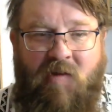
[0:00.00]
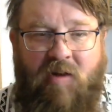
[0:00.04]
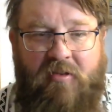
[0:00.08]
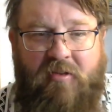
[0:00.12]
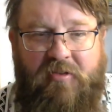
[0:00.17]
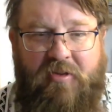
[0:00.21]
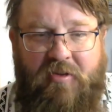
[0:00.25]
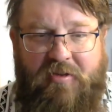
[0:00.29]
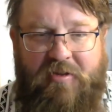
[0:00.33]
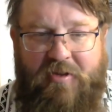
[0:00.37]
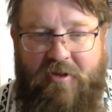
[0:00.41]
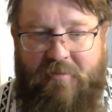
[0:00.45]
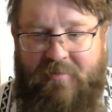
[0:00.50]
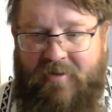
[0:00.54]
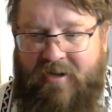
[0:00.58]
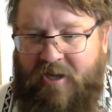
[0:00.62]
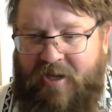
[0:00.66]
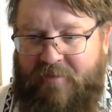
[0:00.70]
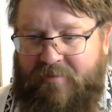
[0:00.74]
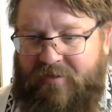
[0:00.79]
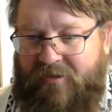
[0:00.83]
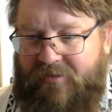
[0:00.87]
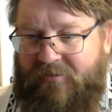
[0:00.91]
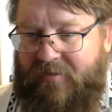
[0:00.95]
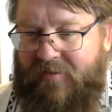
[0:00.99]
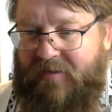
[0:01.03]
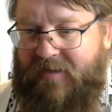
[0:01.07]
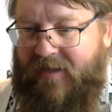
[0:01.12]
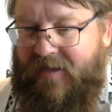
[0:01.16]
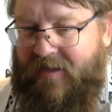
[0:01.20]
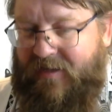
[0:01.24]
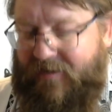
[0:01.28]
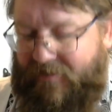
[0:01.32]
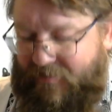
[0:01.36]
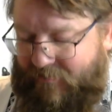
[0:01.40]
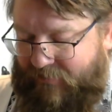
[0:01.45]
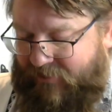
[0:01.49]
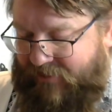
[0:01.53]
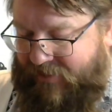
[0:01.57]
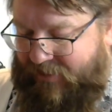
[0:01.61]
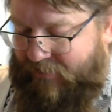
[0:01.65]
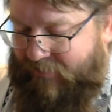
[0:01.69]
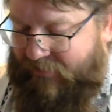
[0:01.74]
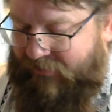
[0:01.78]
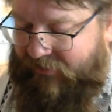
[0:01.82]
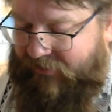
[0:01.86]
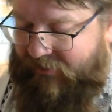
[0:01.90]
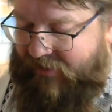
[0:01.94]
So humor helps us with that. Humor
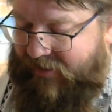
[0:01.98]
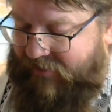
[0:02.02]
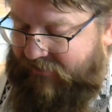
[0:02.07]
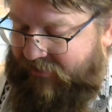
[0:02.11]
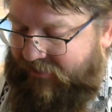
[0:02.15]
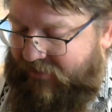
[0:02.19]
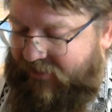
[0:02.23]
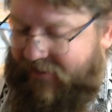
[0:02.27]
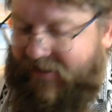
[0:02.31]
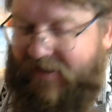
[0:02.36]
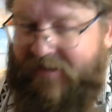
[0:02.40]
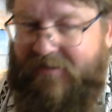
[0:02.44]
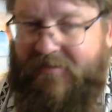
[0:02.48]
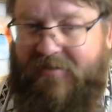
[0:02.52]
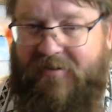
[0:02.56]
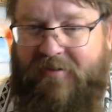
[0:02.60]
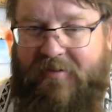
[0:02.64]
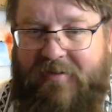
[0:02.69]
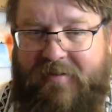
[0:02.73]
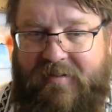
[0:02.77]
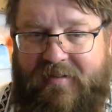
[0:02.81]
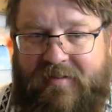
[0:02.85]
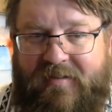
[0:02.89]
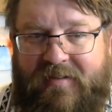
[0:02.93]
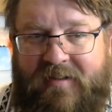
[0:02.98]
helps us to have a good attitude.